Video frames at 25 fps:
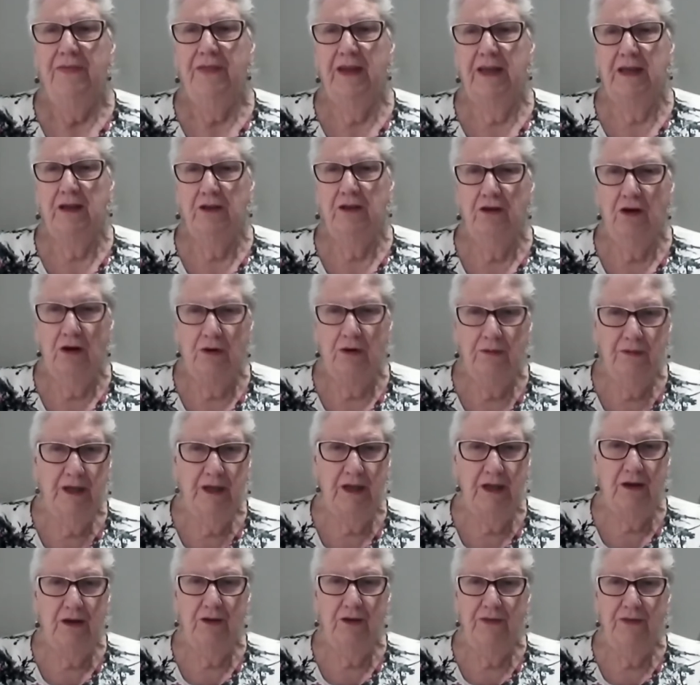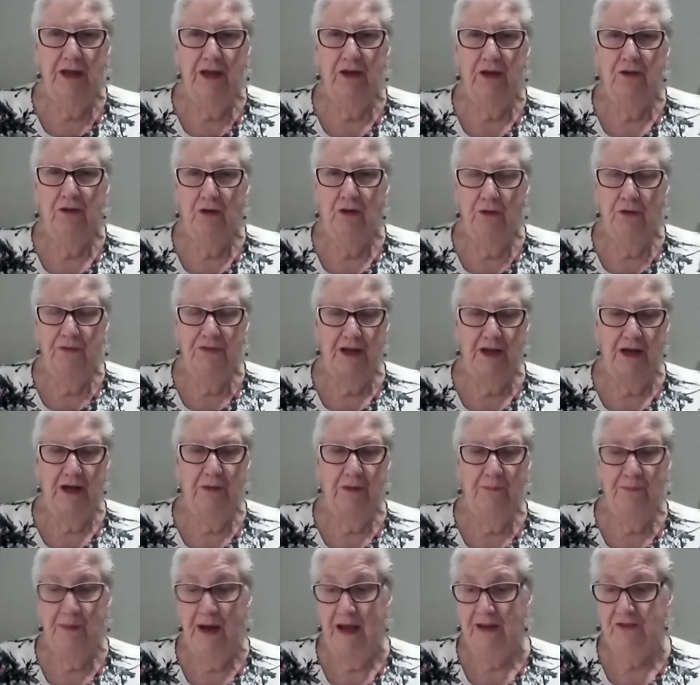they can go here, they can go
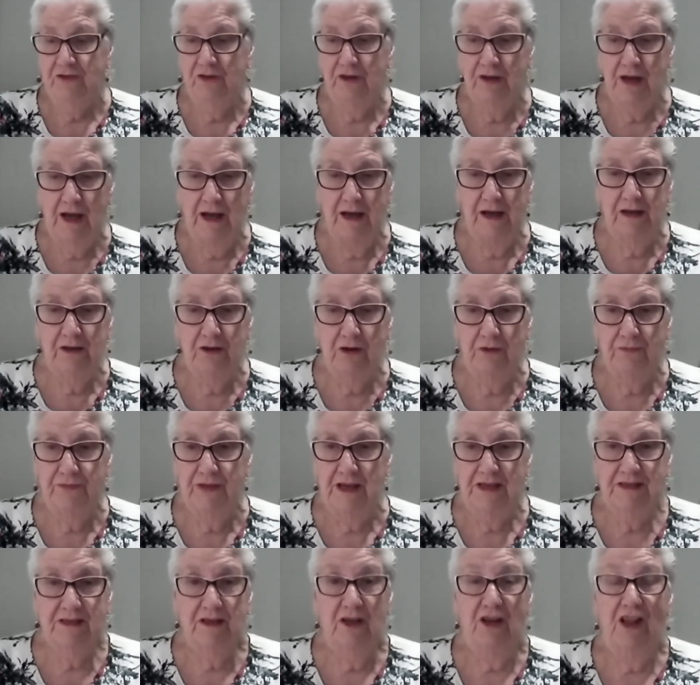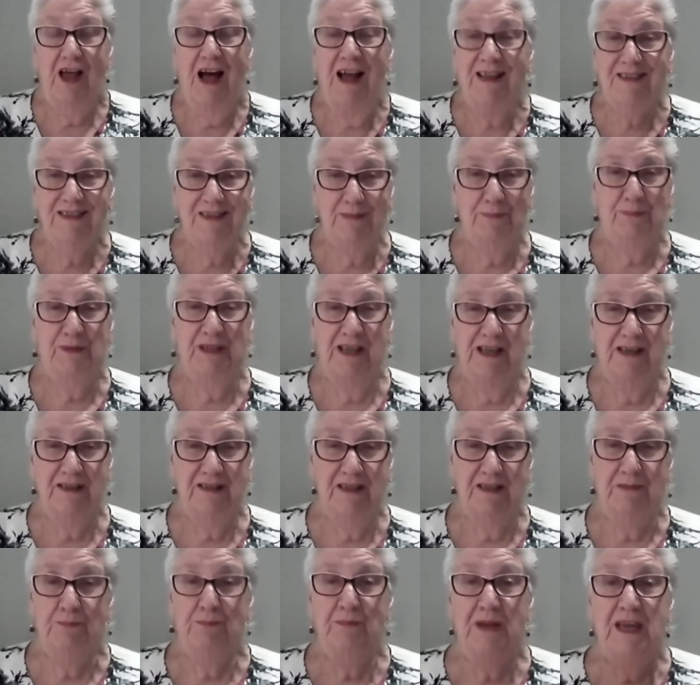there, but you can't, there's lots of
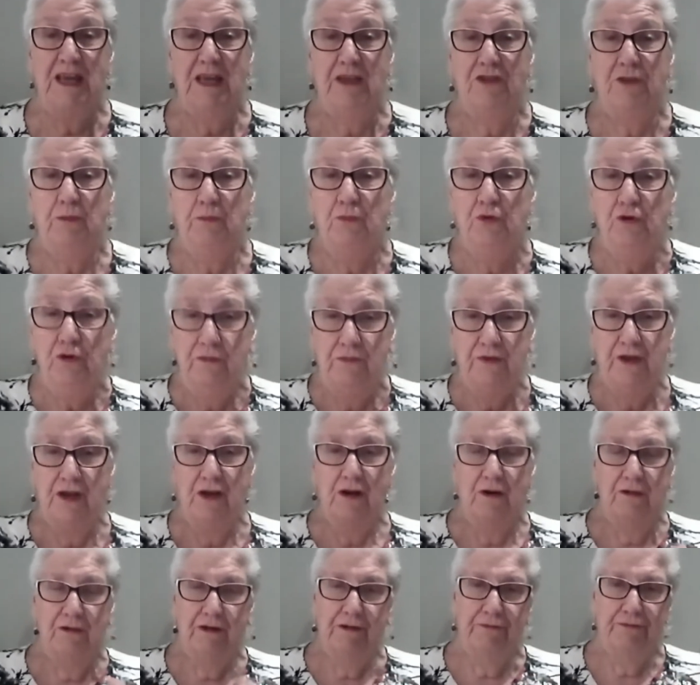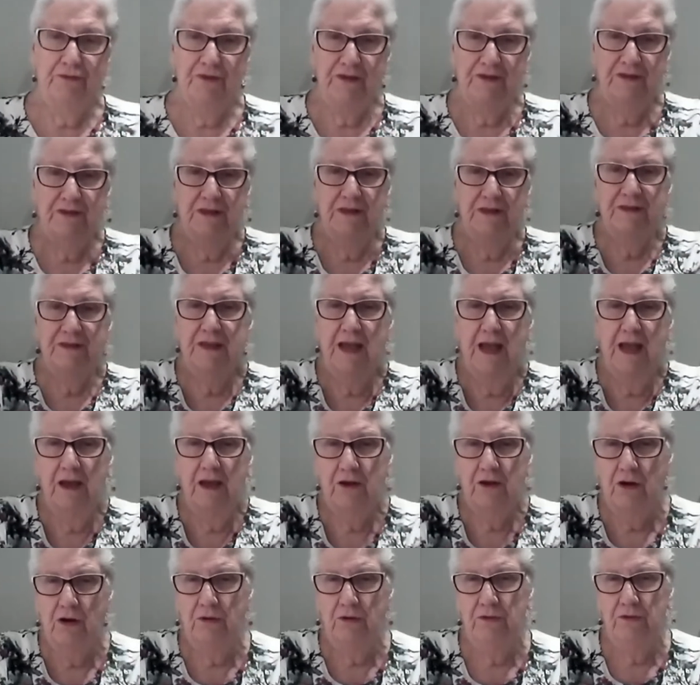places. Me, the moviegoer, for instance,
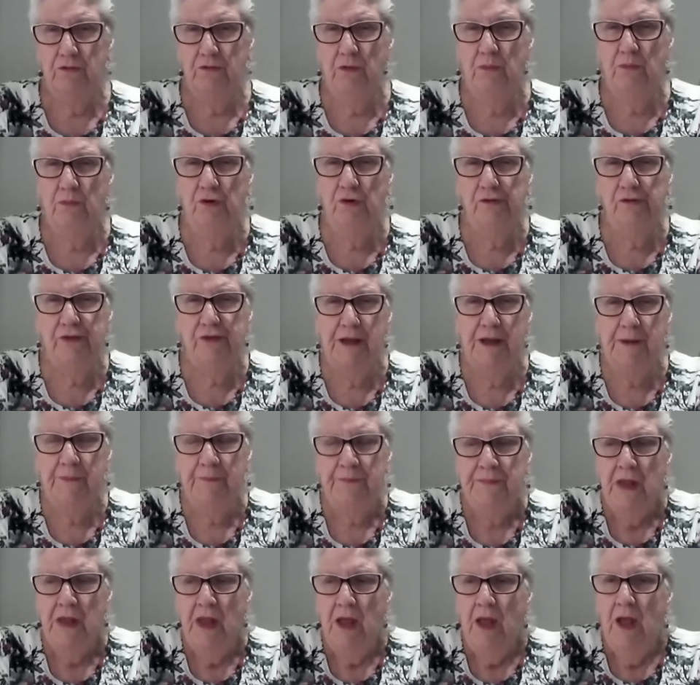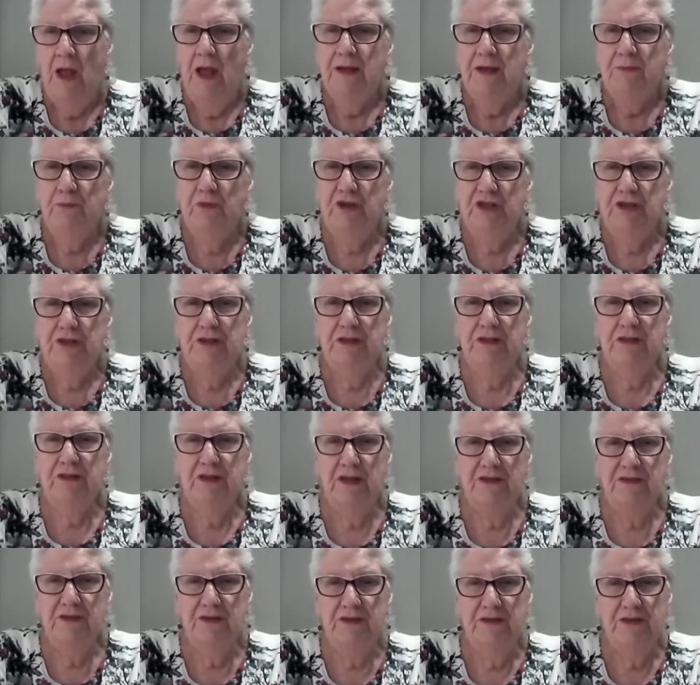can't go to a movie, which
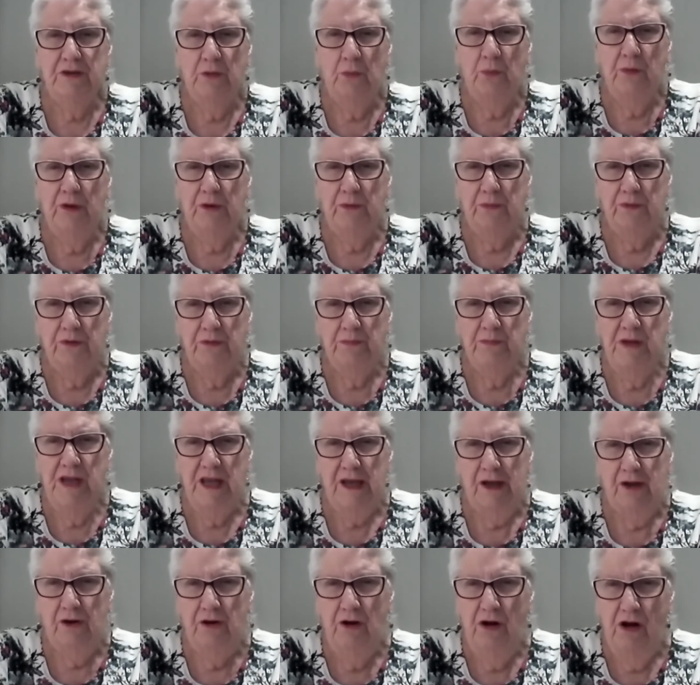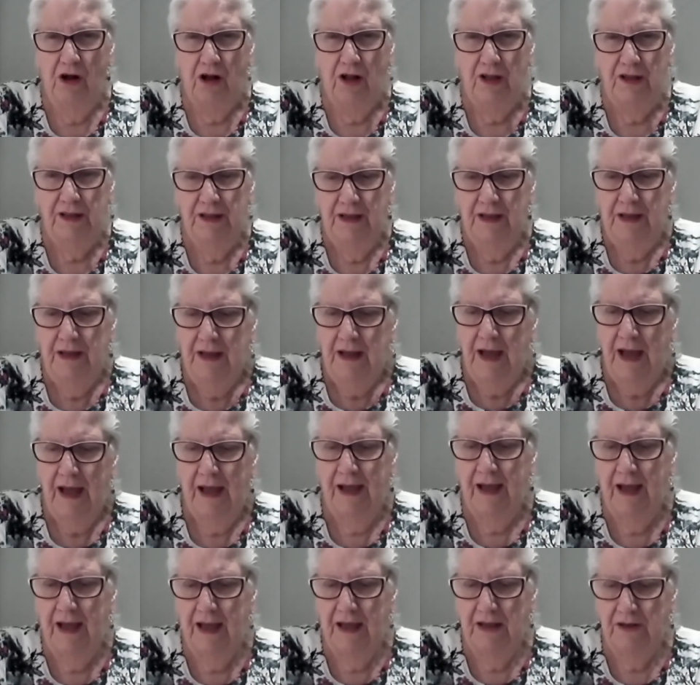doesn't sit well with me at all.
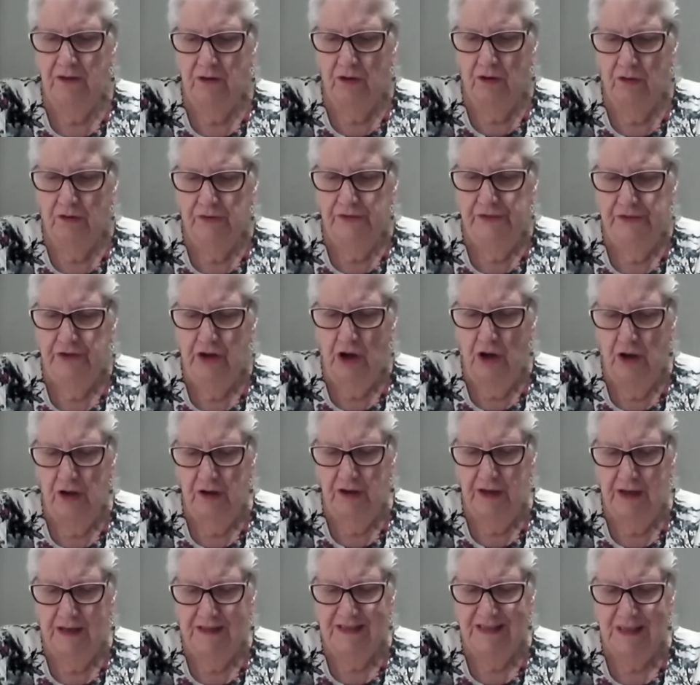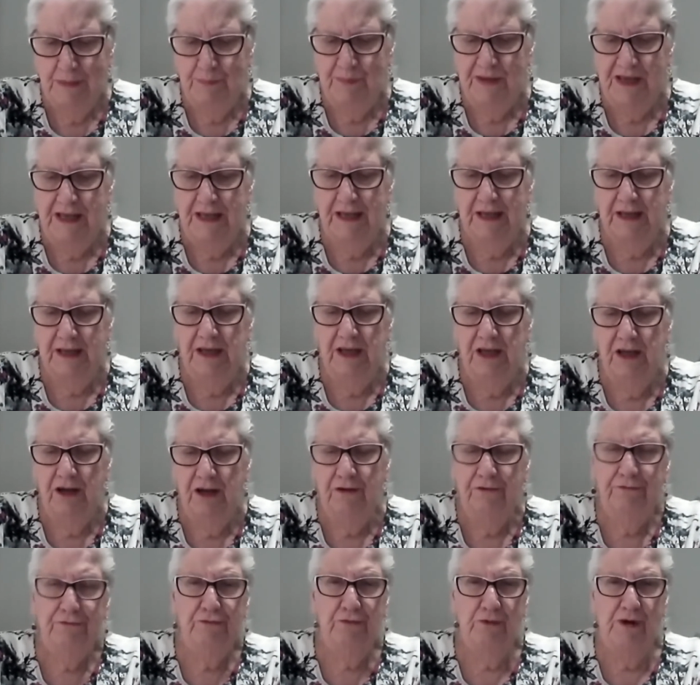And also, it's the beginning
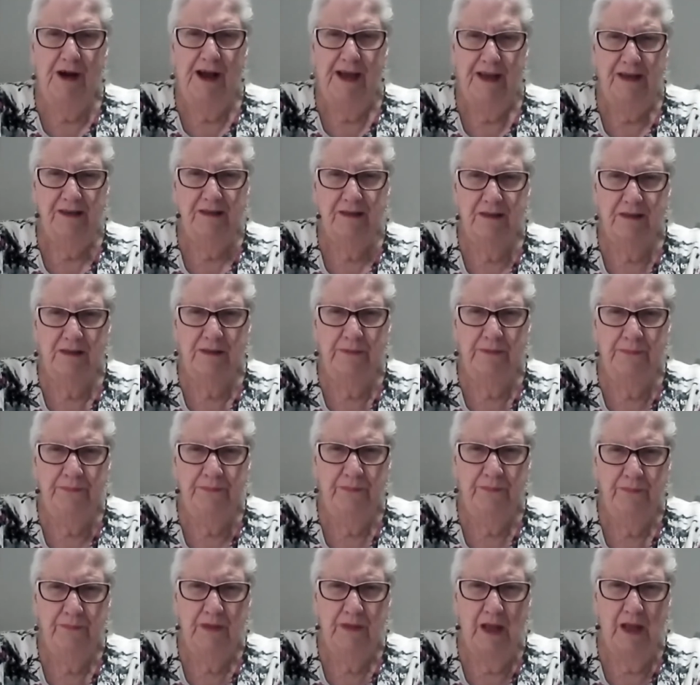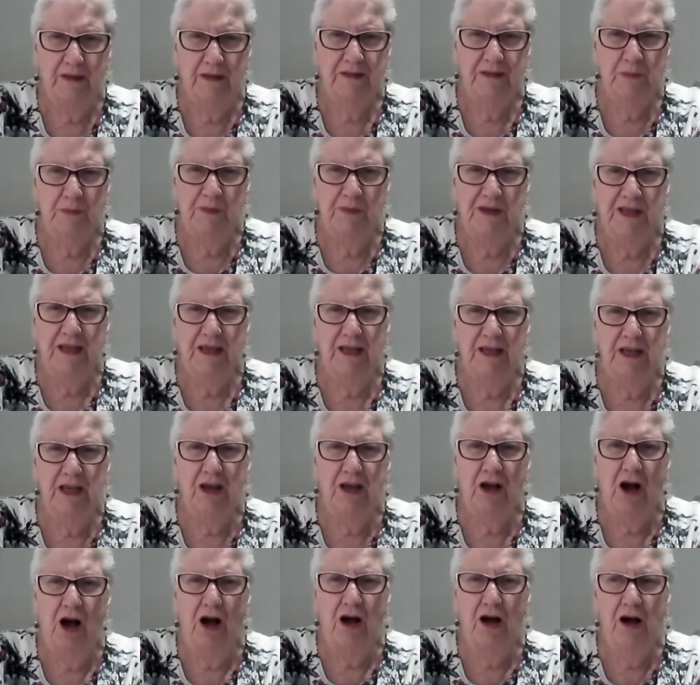of rights. It's the
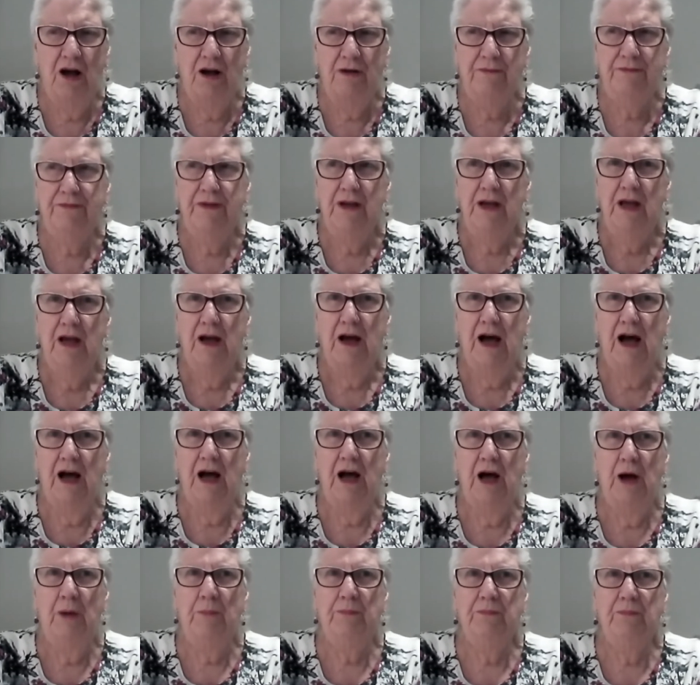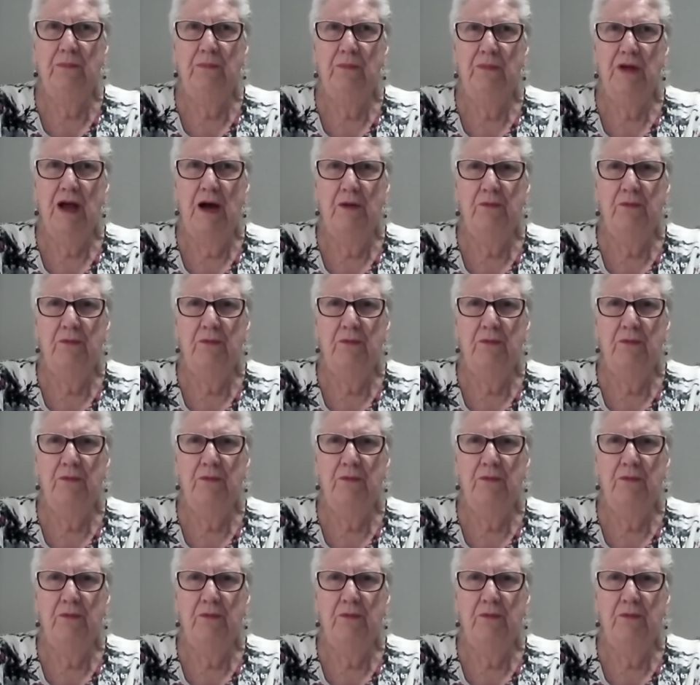beginning of what